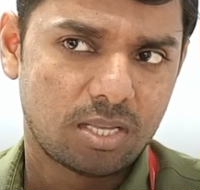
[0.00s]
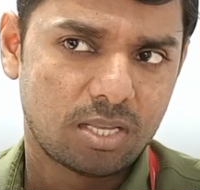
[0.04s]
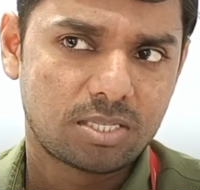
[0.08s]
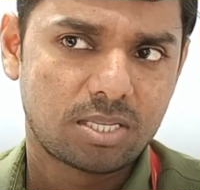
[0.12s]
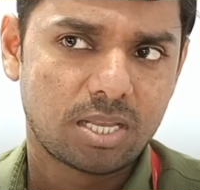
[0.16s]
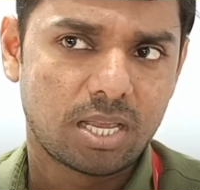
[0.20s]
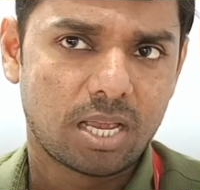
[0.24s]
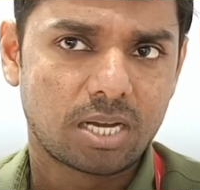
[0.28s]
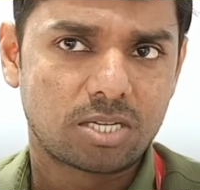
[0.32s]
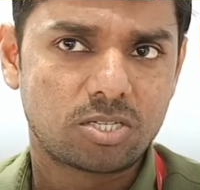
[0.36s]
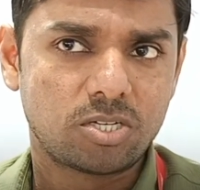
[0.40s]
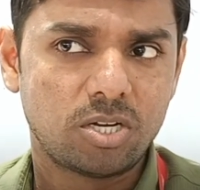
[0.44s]

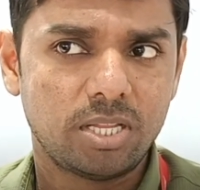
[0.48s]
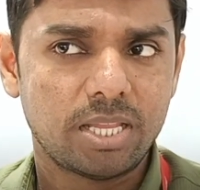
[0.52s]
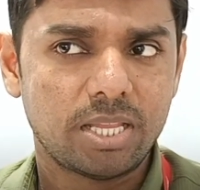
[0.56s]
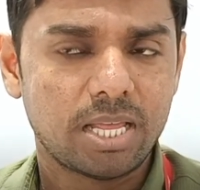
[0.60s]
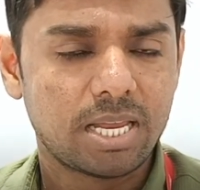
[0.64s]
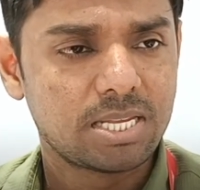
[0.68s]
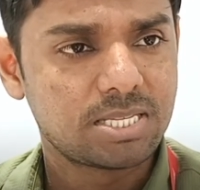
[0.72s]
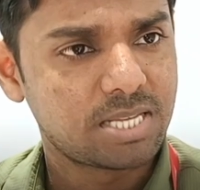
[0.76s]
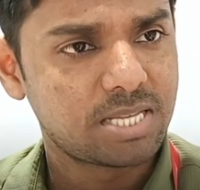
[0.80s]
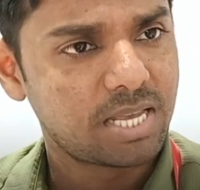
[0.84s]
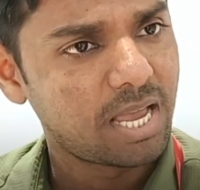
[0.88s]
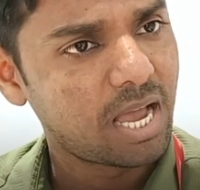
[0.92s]
So actually,
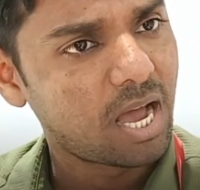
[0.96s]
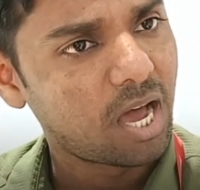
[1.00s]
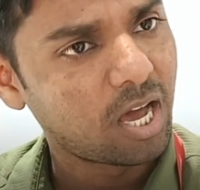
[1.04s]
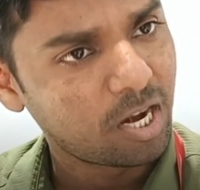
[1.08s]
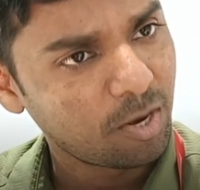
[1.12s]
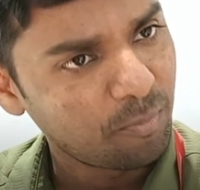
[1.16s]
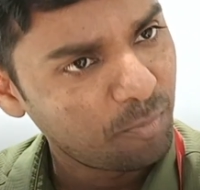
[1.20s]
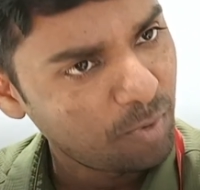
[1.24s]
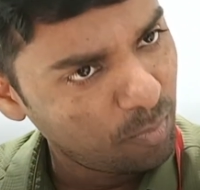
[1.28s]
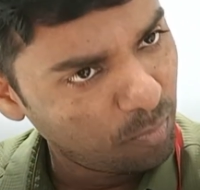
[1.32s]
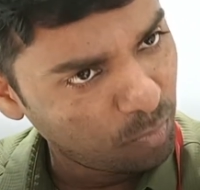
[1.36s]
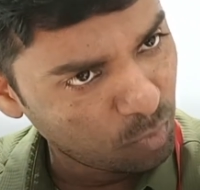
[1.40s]
there is a
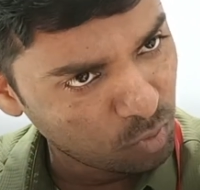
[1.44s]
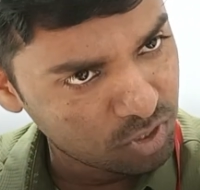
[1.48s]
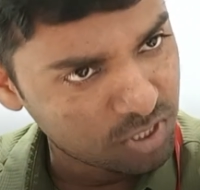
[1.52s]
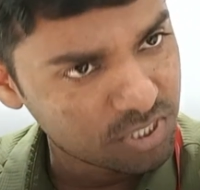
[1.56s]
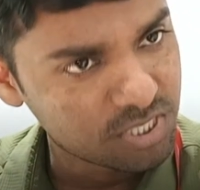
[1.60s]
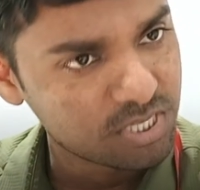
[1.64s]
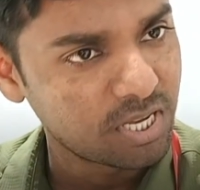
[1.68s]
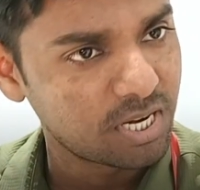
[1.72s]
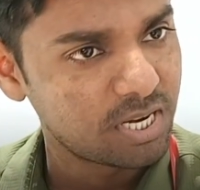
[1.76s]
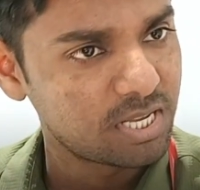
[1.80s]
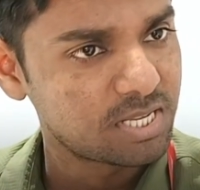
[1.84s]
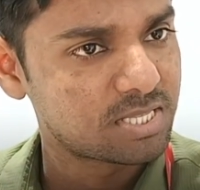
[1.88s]
RMA
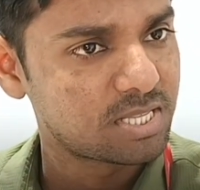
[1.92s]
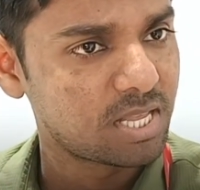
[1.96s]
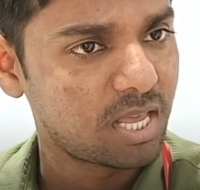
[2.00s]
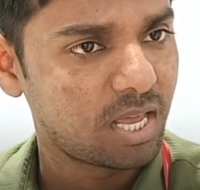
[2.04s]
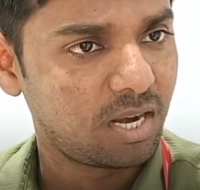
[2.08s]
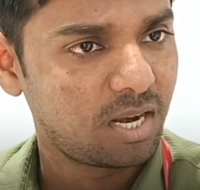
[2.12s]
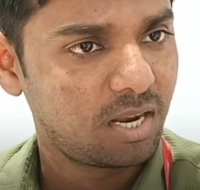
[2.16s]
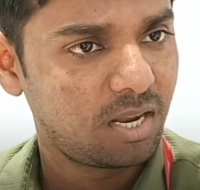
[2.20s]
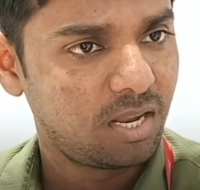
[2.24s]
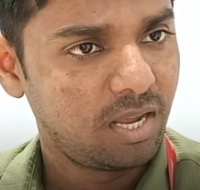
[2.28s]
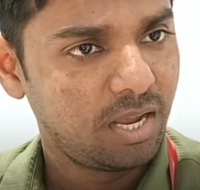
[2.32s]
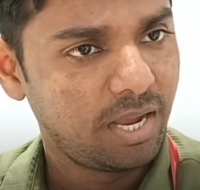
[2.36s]
procedure is
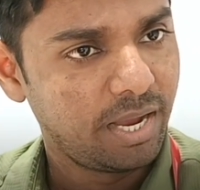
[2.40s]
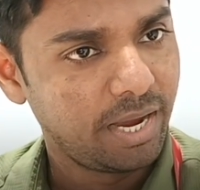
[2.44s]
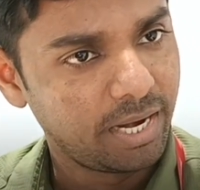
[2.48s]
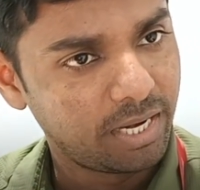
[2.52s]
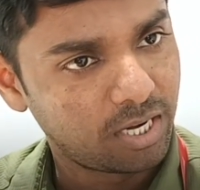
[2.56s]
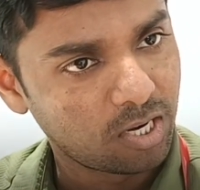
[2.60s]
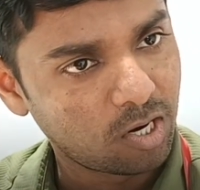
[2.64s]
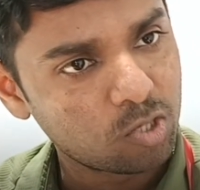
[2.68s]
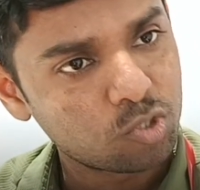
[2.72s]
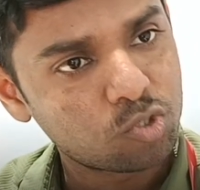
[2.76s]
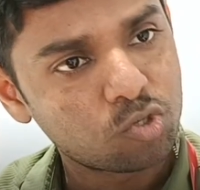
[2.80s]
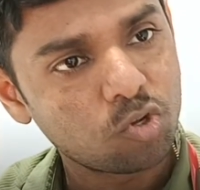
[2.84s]
there.
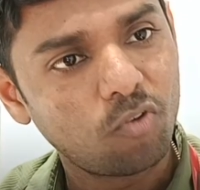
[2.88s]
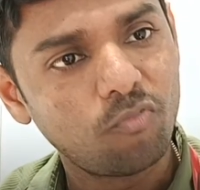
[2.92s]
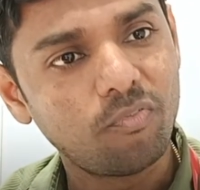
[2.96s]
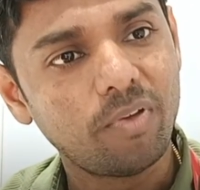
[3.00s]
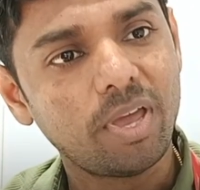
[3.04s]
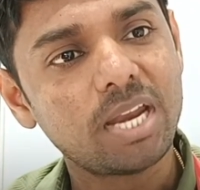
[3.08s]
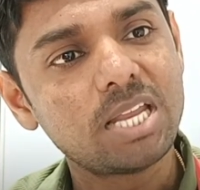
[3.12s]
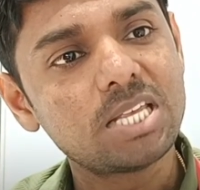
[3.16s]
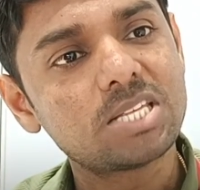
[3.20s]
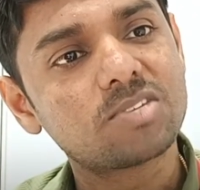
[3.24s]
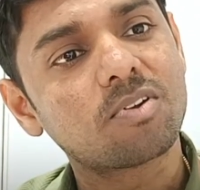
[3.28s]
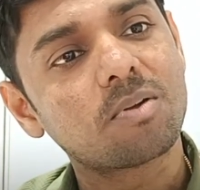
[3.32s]
It also
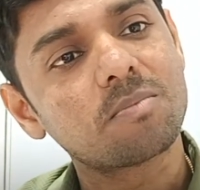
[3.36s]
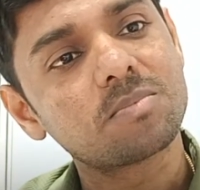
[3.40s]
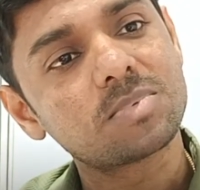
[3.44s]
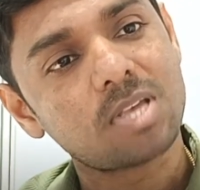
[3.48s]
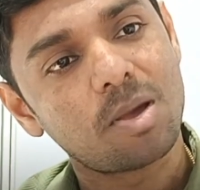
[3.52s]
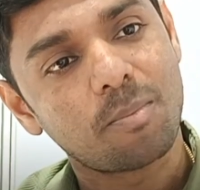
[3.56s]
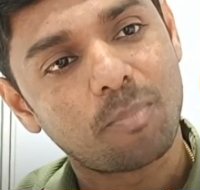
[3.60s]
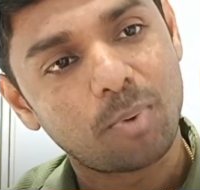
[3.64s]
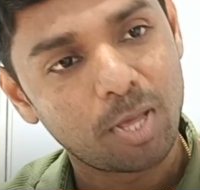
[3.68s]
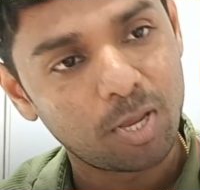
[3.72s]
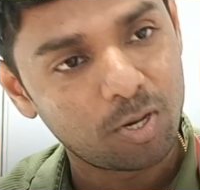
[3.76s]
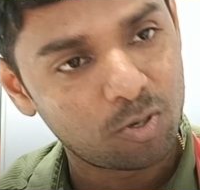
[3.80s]
varies from
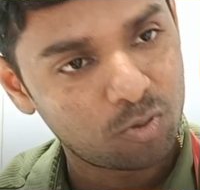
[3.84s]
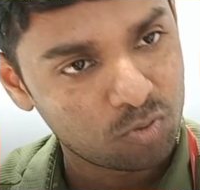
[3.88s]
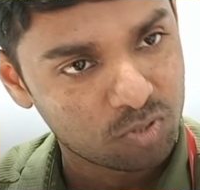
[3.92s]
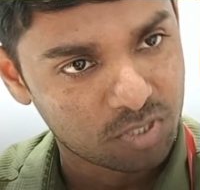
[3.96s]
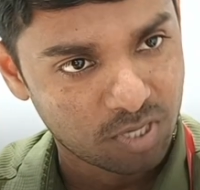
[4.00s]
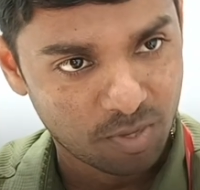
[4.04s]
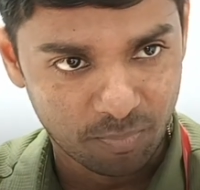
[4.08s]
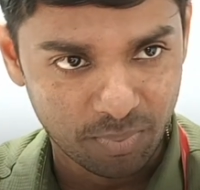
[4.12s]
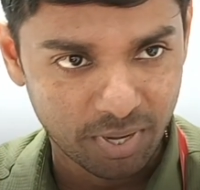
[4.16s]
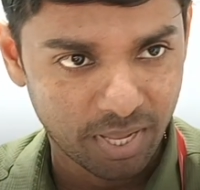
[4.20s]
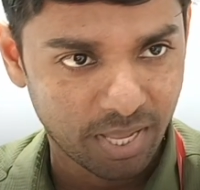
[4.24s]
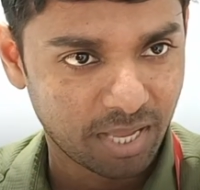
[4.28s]
supplier to
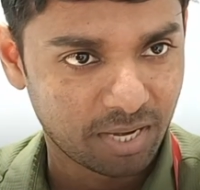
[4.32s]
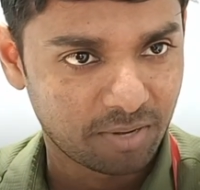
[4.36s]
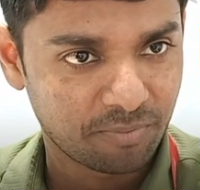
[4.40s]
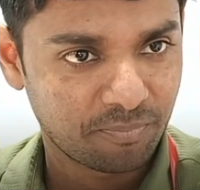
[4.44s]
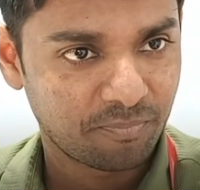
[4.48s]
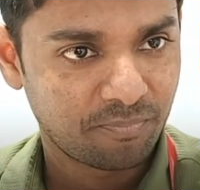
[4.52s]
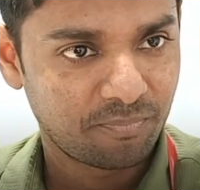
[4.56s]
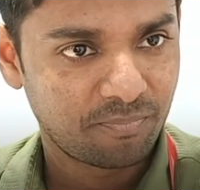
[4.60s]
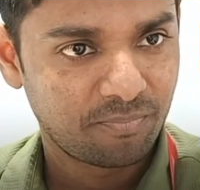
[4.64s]
supplier.